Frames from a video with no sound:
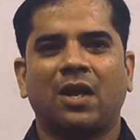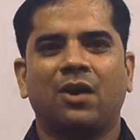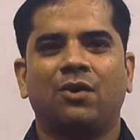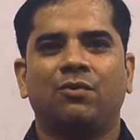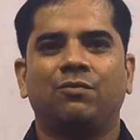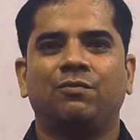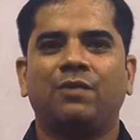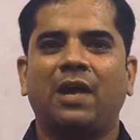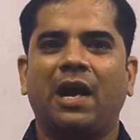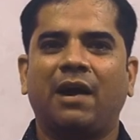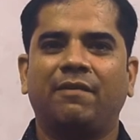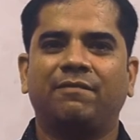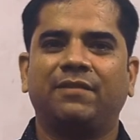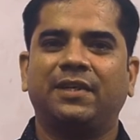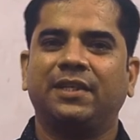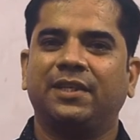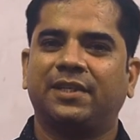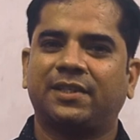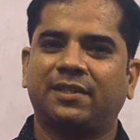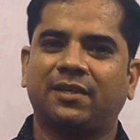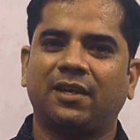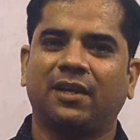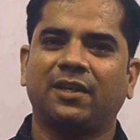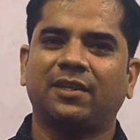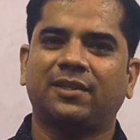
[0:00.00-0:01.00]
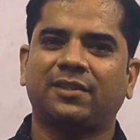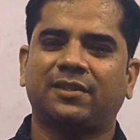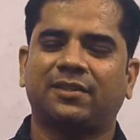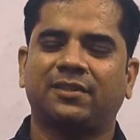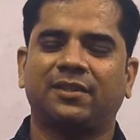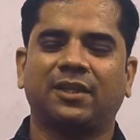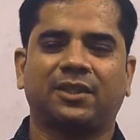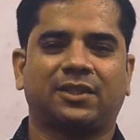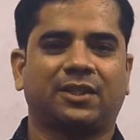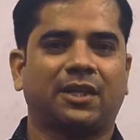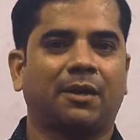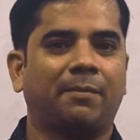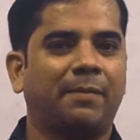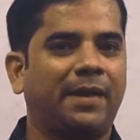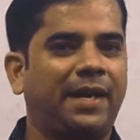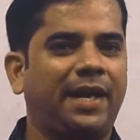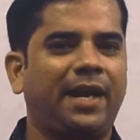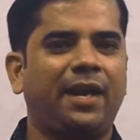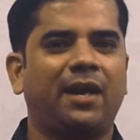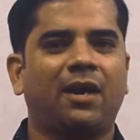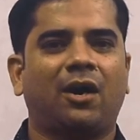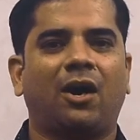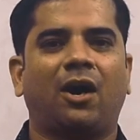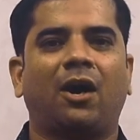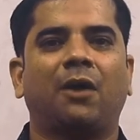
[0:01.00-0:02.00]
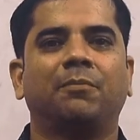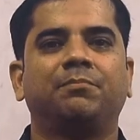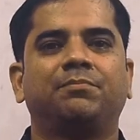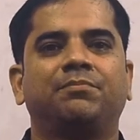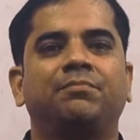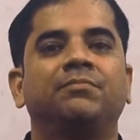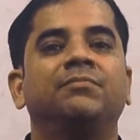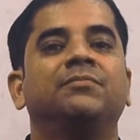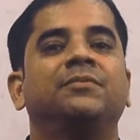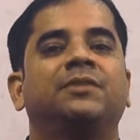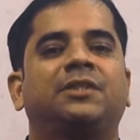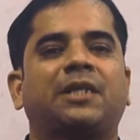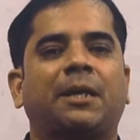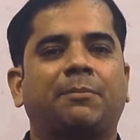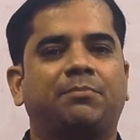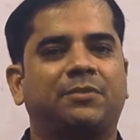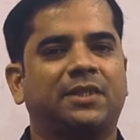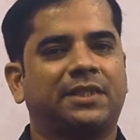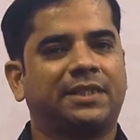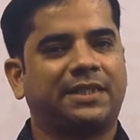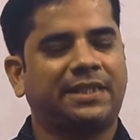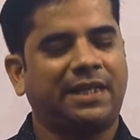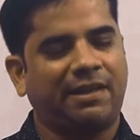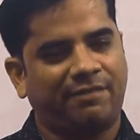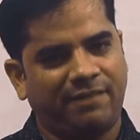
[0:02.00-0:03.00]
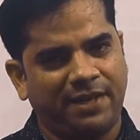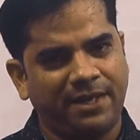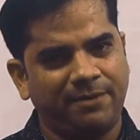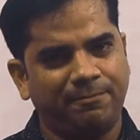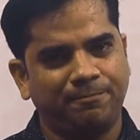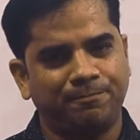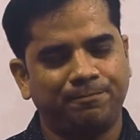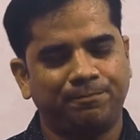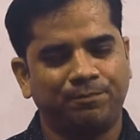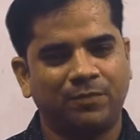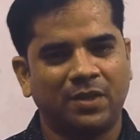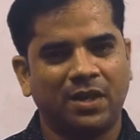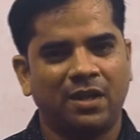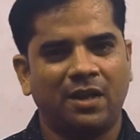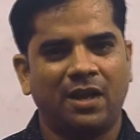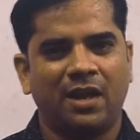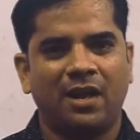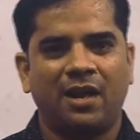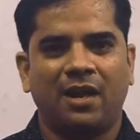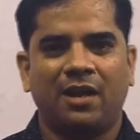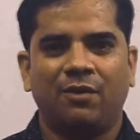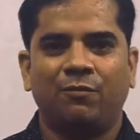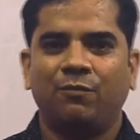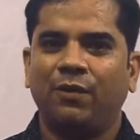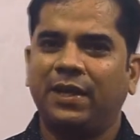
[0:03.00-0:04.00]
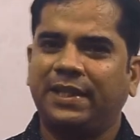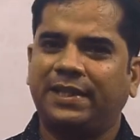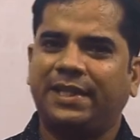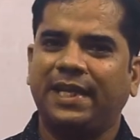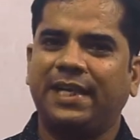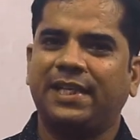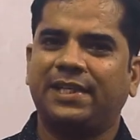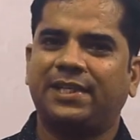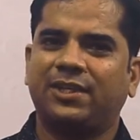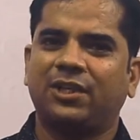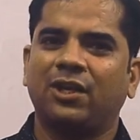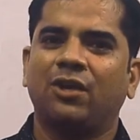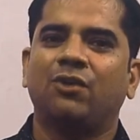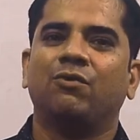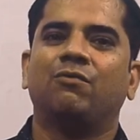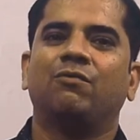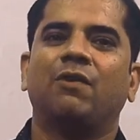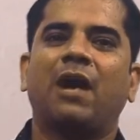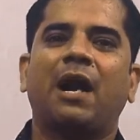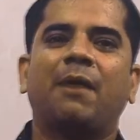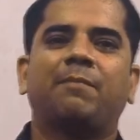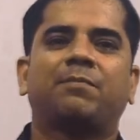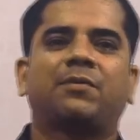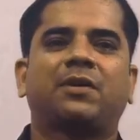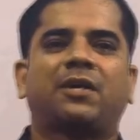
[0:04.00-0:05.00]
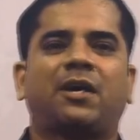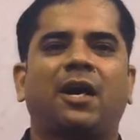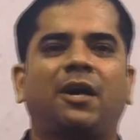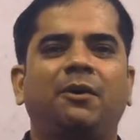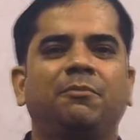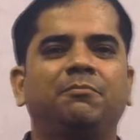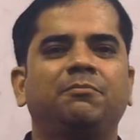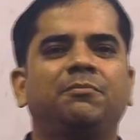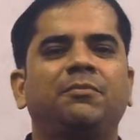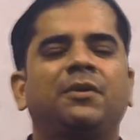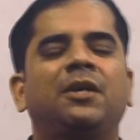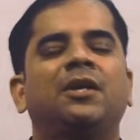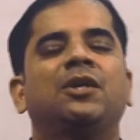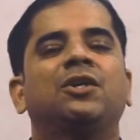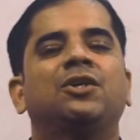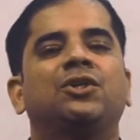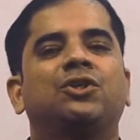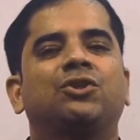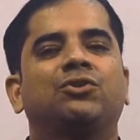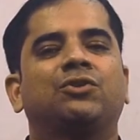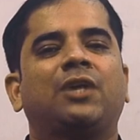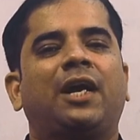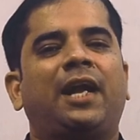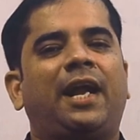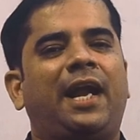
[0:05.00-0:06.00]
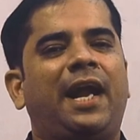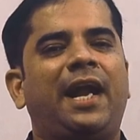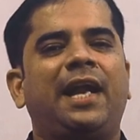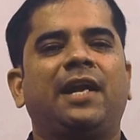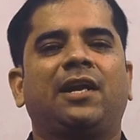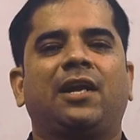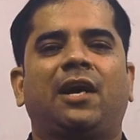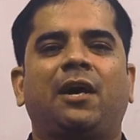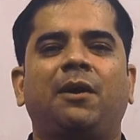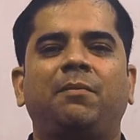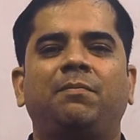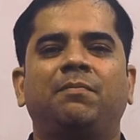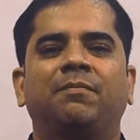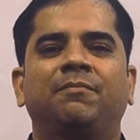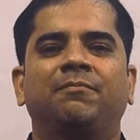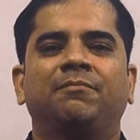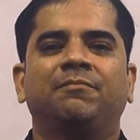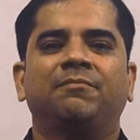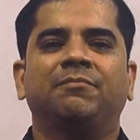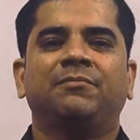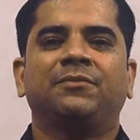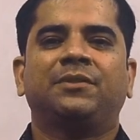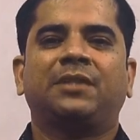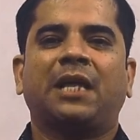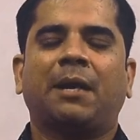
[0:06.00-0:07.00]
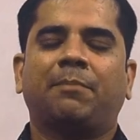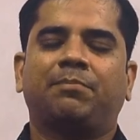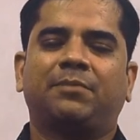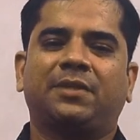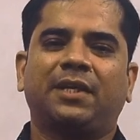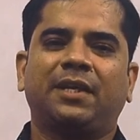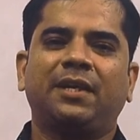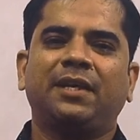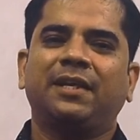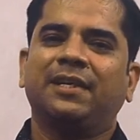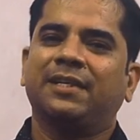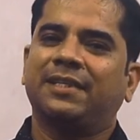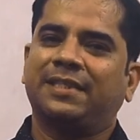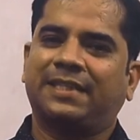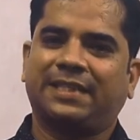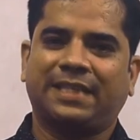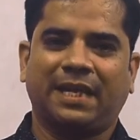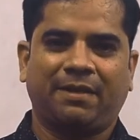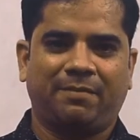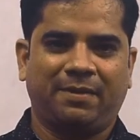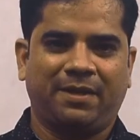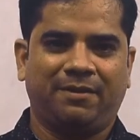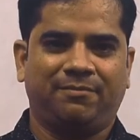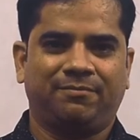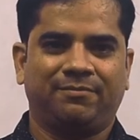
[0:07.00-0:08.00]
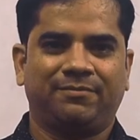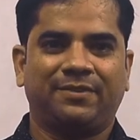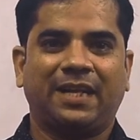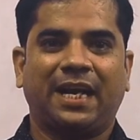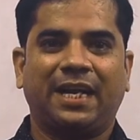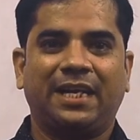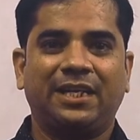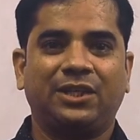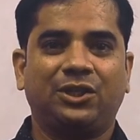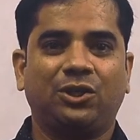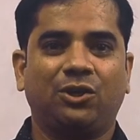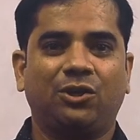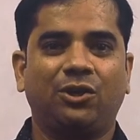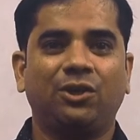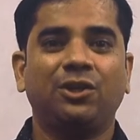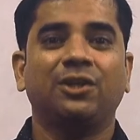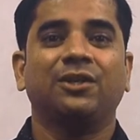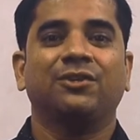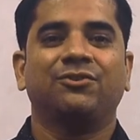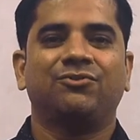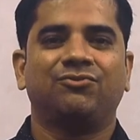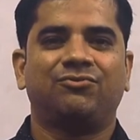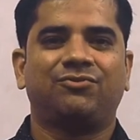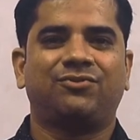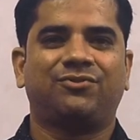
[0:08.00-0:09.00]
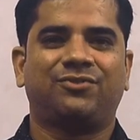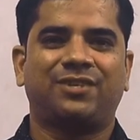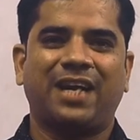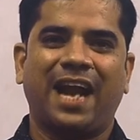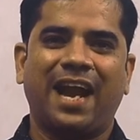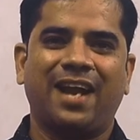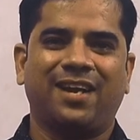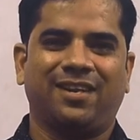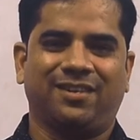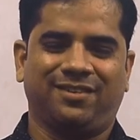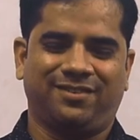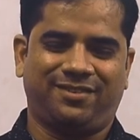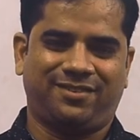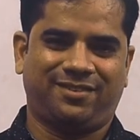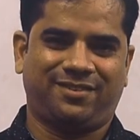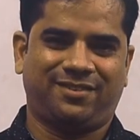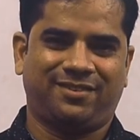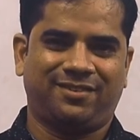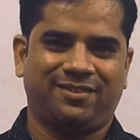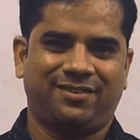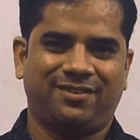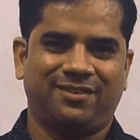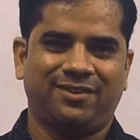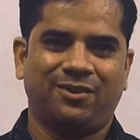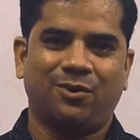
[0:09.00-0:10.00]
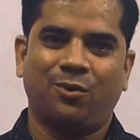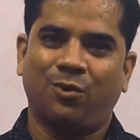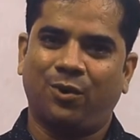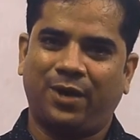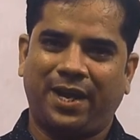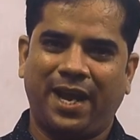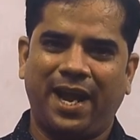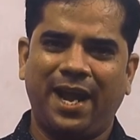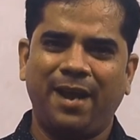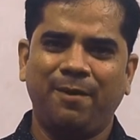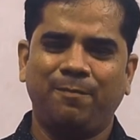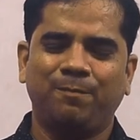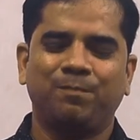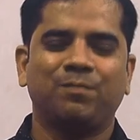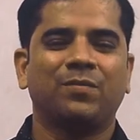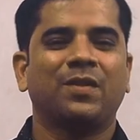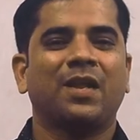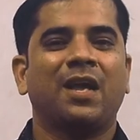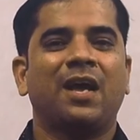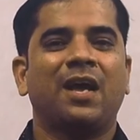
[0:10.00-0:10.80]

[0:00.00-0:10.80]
we have discussed the summary of chapter 7. With this, we have come to the end of chapter 7. That is your triangles. Okay,